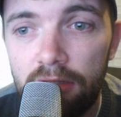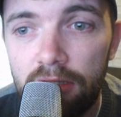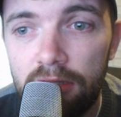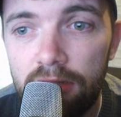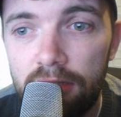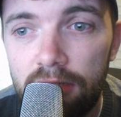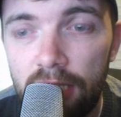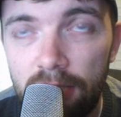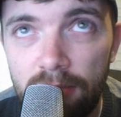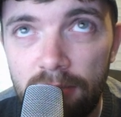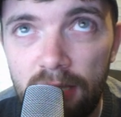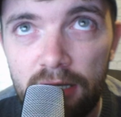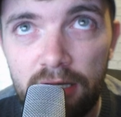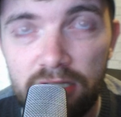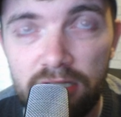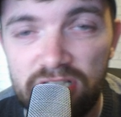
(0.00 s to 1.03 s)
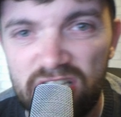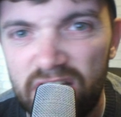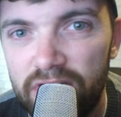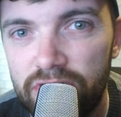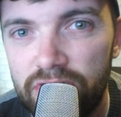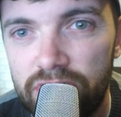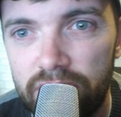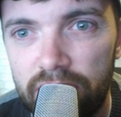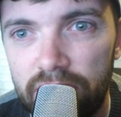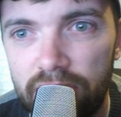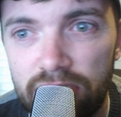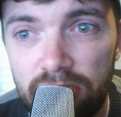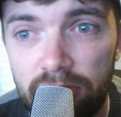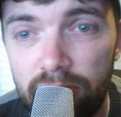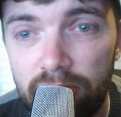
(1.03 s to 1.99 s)
Type man into the search, it turns
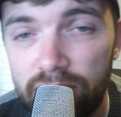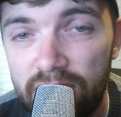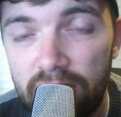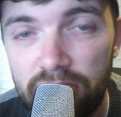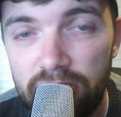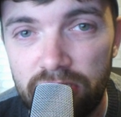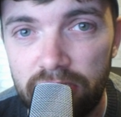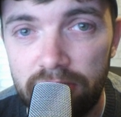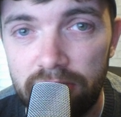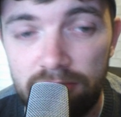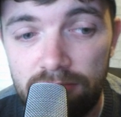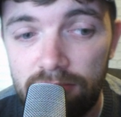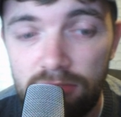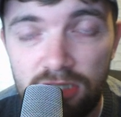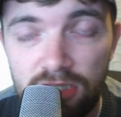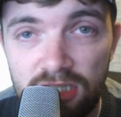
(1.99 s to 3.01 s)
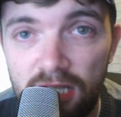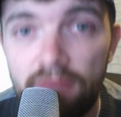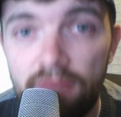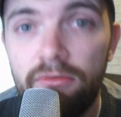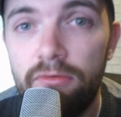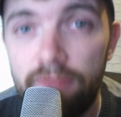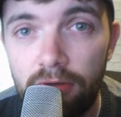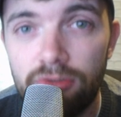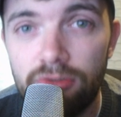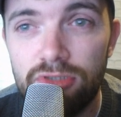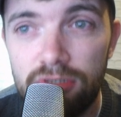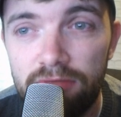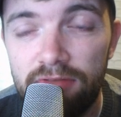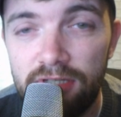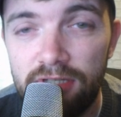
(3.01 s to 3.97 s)
out there was actually several thousand
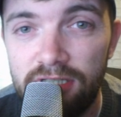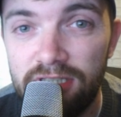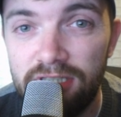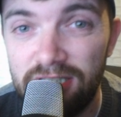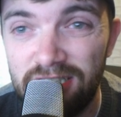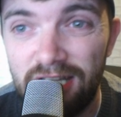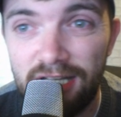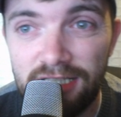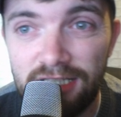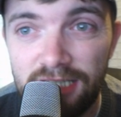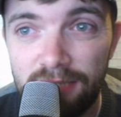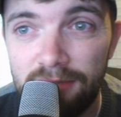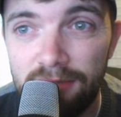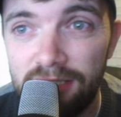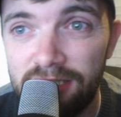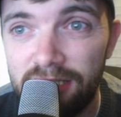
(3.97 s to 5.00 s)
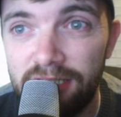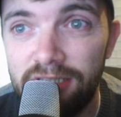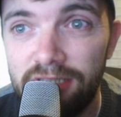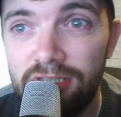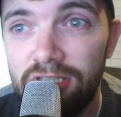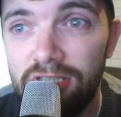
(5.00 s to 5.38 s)
of these exact same designs.